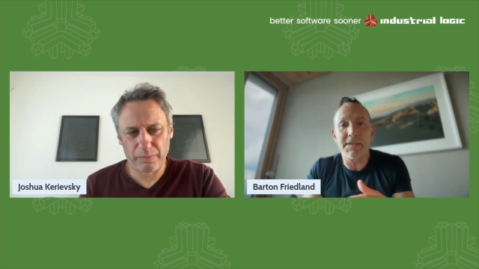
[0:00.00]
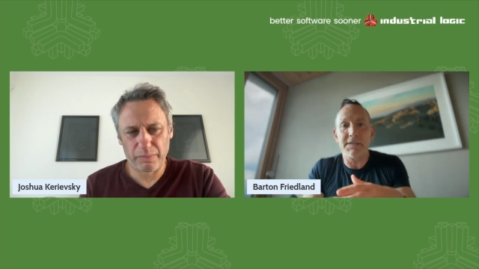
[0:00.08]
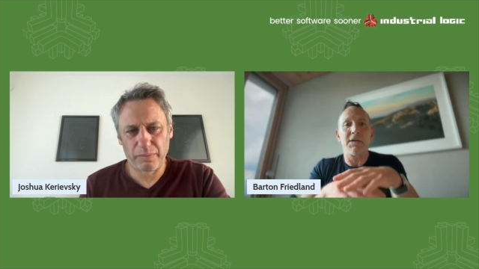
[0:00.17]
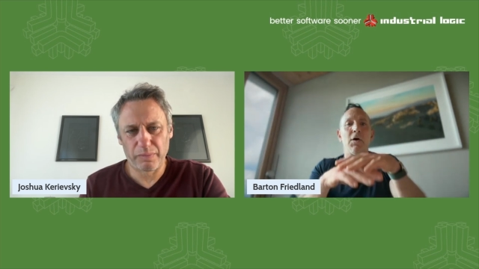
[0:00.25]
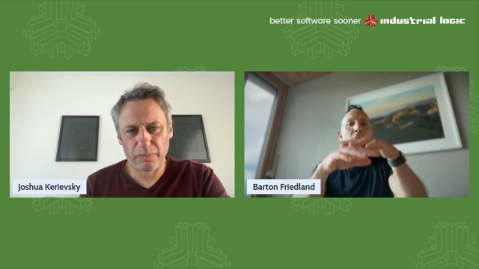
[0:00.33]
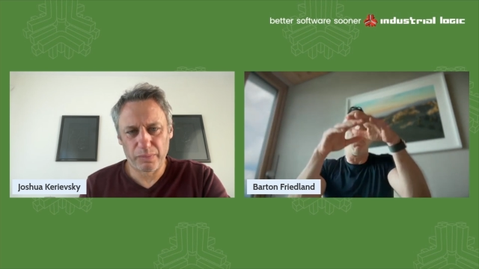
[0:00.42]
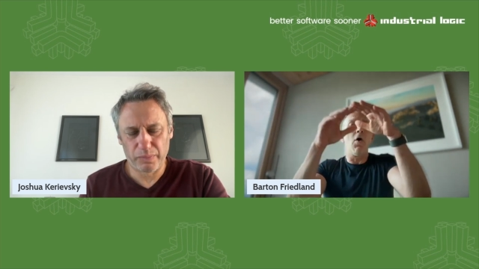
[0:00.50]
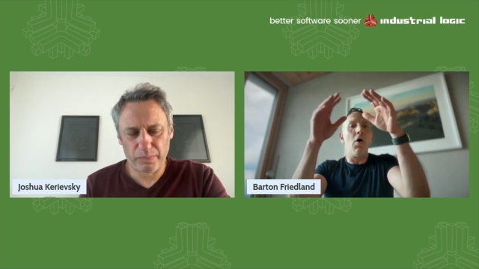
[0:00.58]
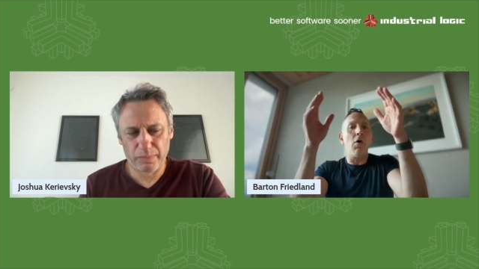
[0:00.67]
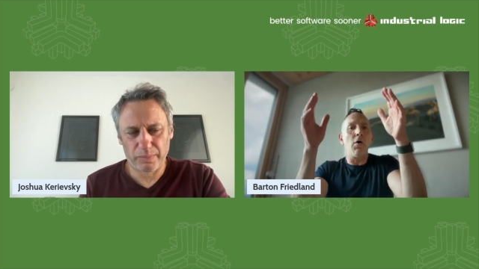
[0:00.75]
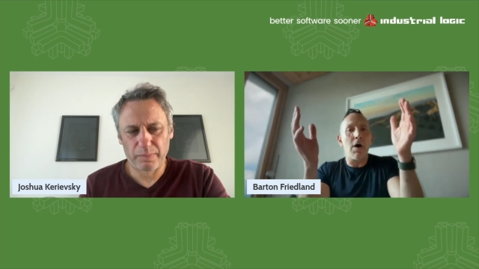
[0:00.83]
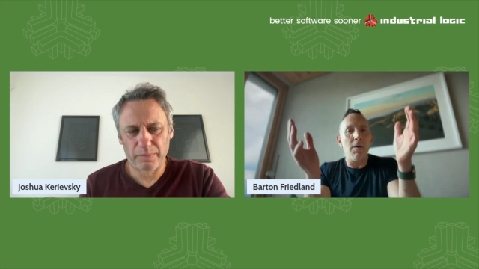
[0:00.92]
Speaker 1: It
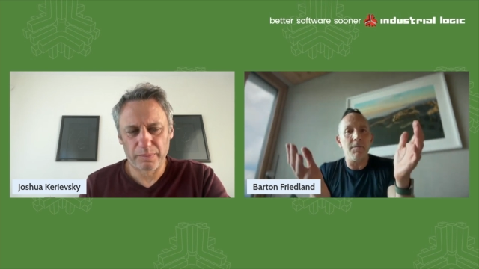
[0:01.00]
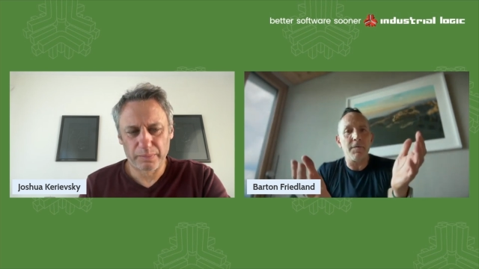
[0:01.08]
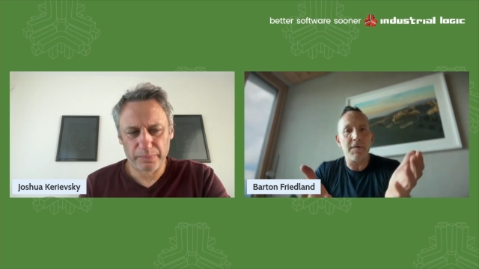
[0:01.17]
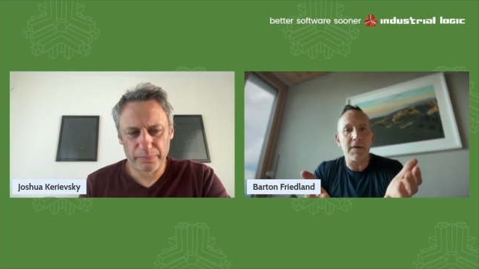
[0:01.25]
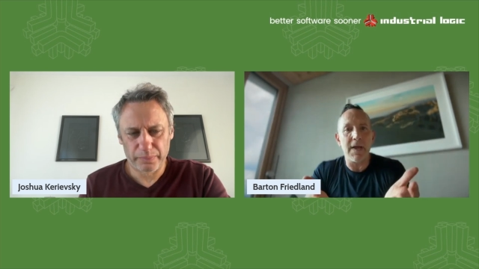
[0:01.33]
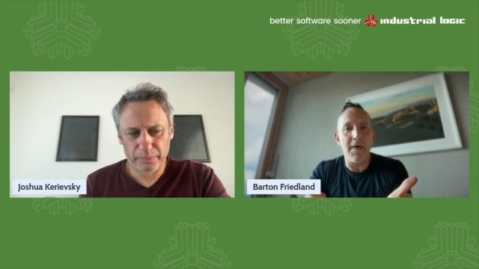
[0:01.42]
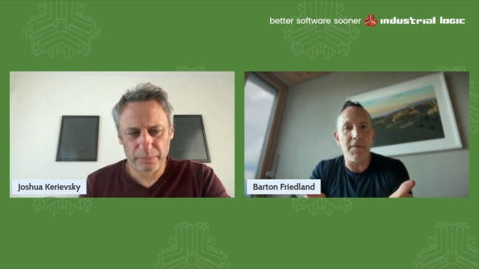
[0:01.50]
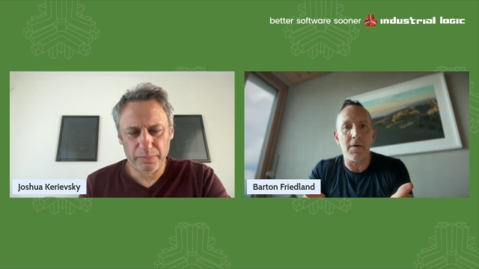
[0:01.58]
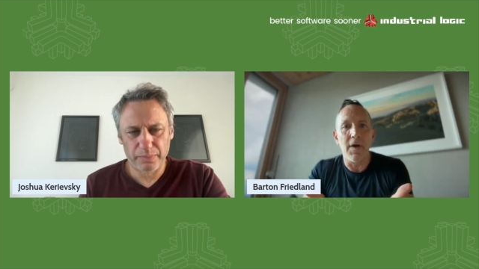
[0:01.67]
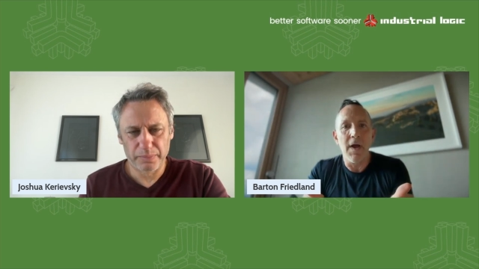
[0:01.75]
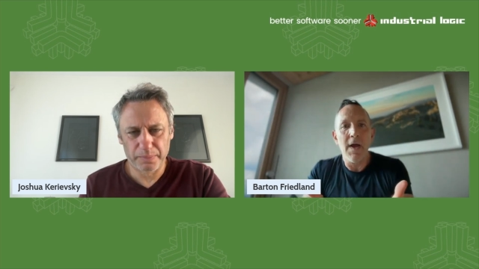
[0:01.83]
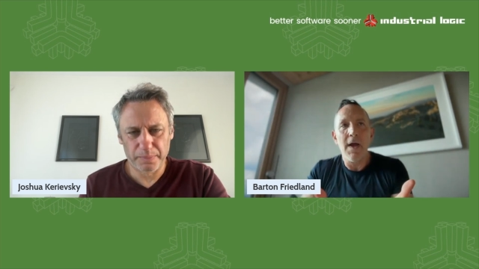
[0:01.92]
all comes together,
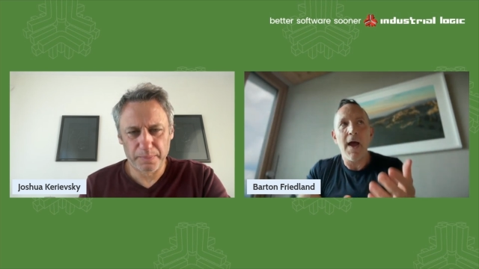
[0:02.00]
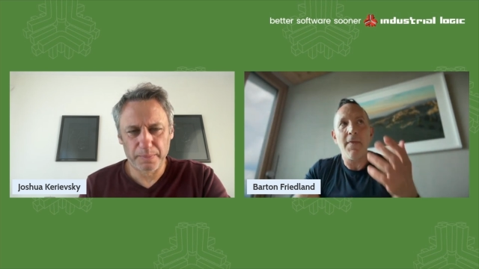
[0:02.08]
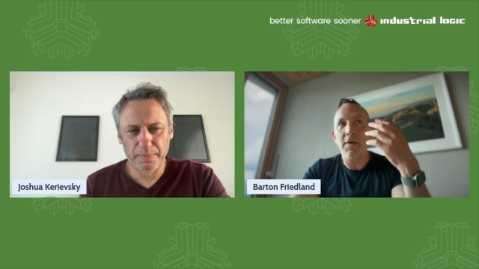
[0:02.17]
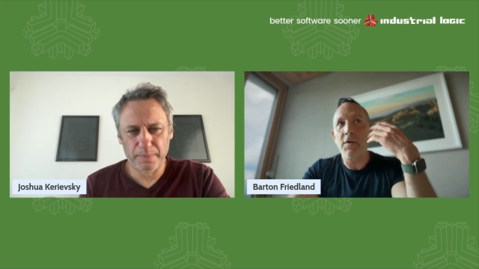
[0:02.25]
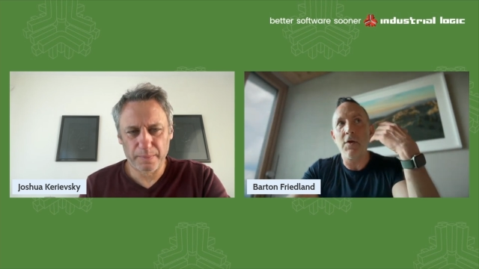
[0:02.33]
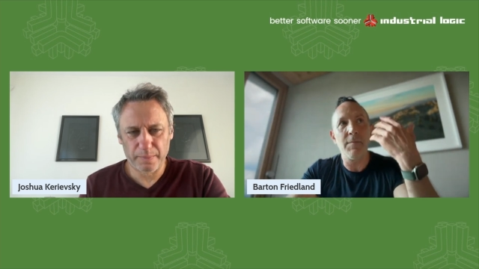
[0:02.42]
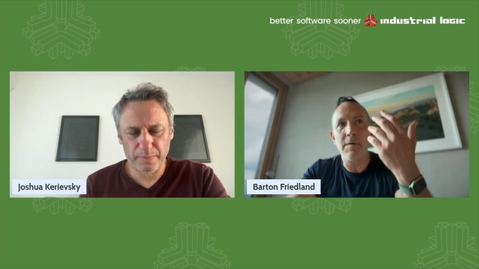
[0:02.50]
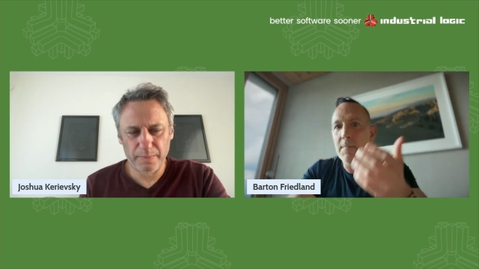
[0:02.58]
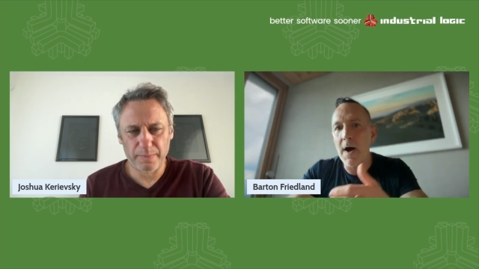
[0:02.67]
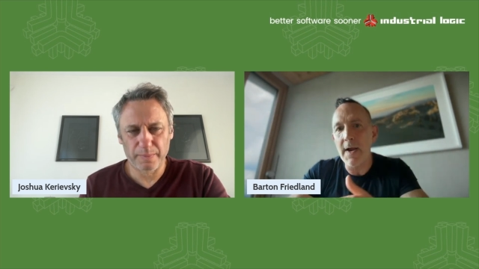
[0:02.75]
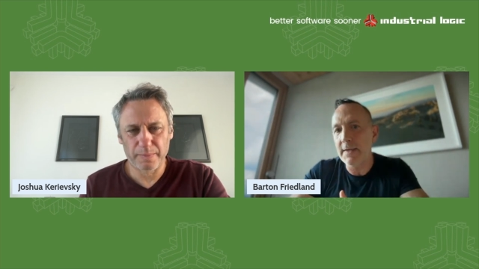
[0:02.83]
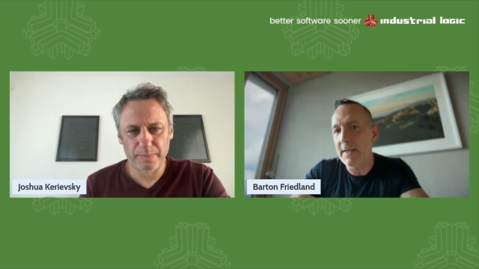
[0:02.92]
and the human
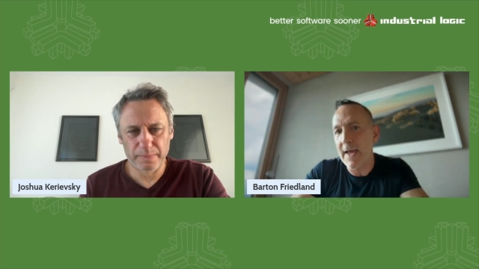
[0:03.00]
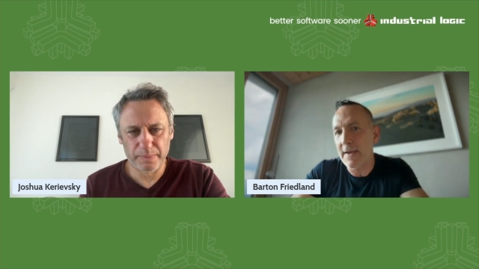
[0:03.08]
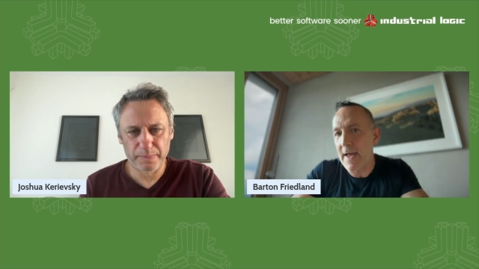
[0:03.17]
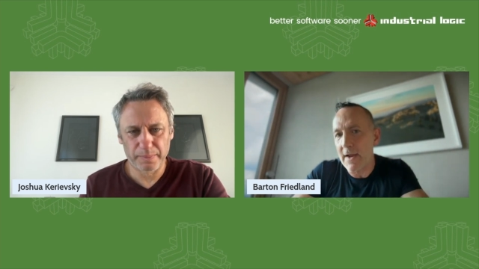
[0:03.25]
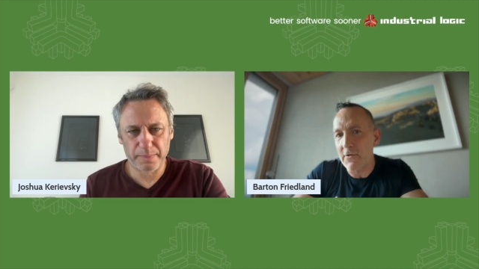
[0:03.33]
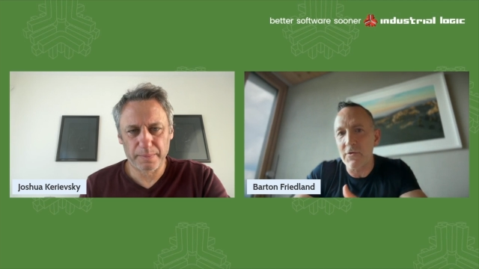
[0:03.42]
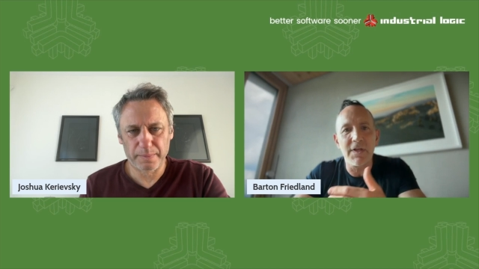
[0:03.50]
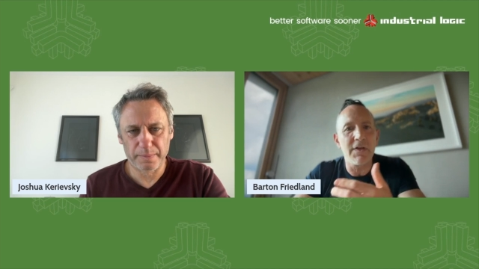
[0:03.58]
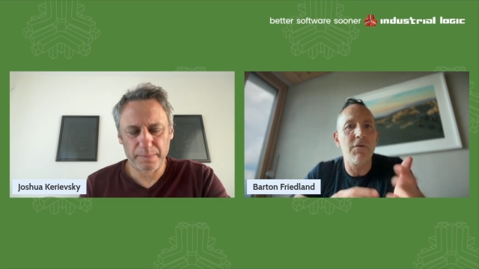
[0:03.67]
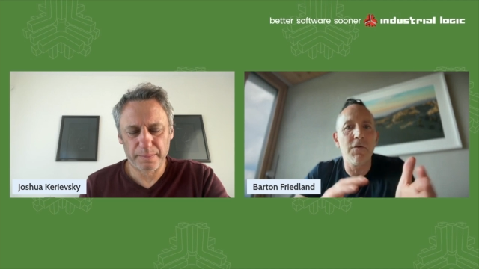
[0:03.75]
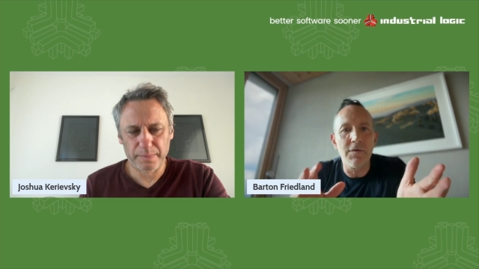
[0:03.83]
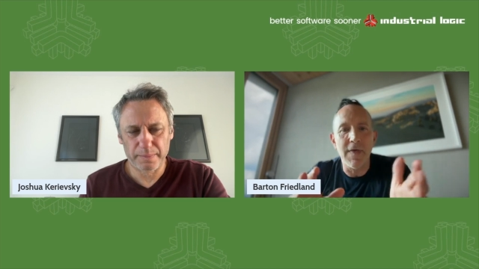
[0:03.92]
mind can't actually
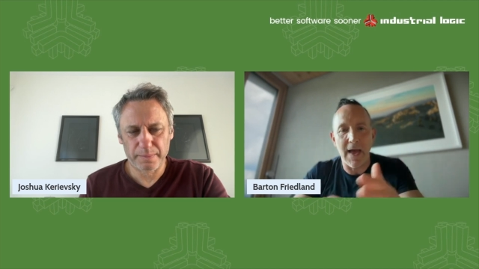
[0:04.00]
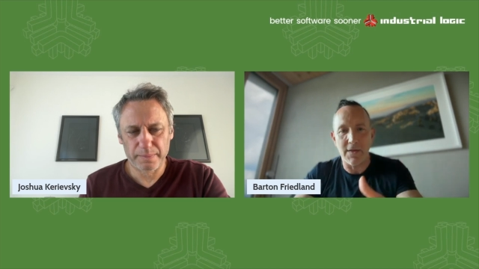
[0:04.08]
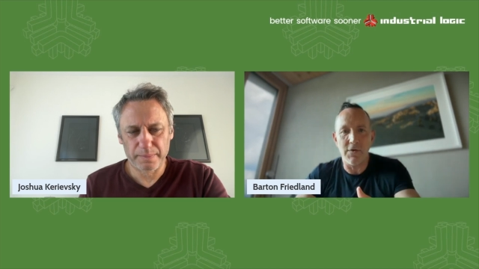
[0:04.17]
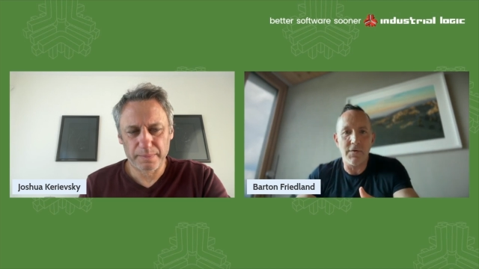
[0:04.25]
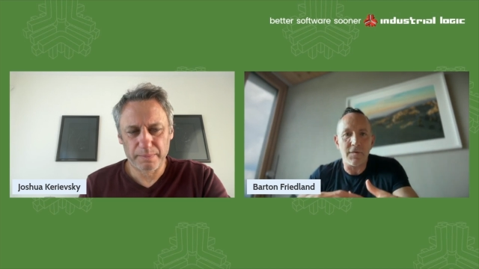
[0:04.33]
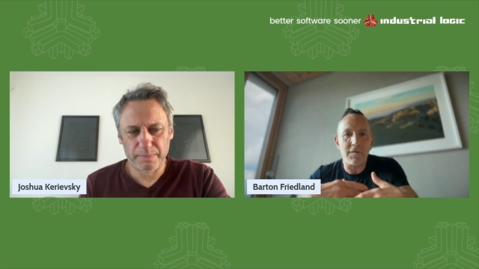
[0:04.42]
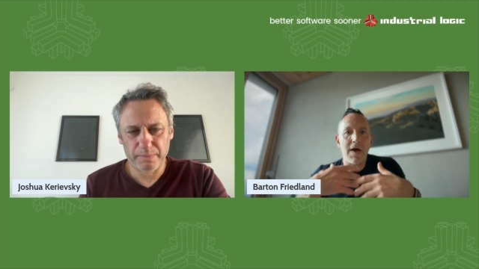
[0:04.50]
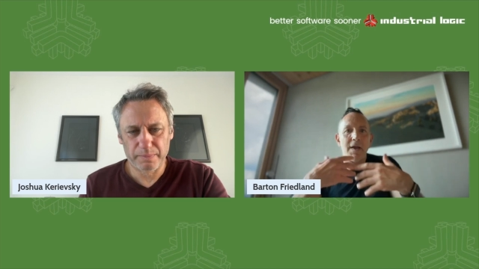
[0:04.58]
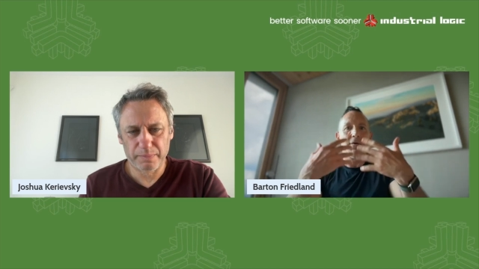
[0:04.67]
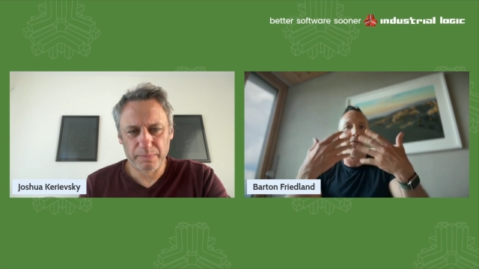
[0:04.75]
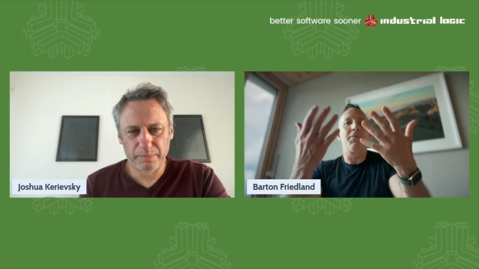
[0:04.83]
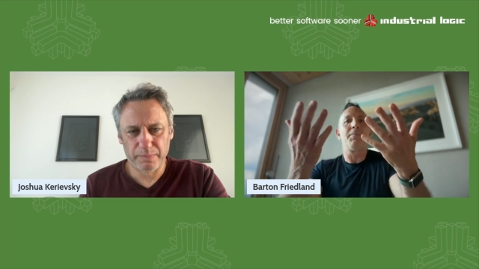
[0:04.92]
do that. You just kind
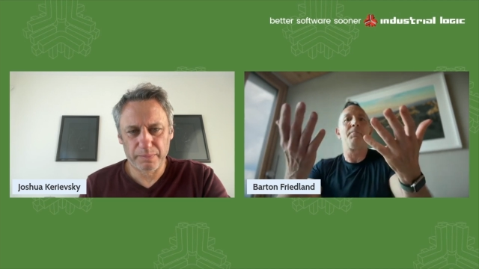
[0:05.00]
of,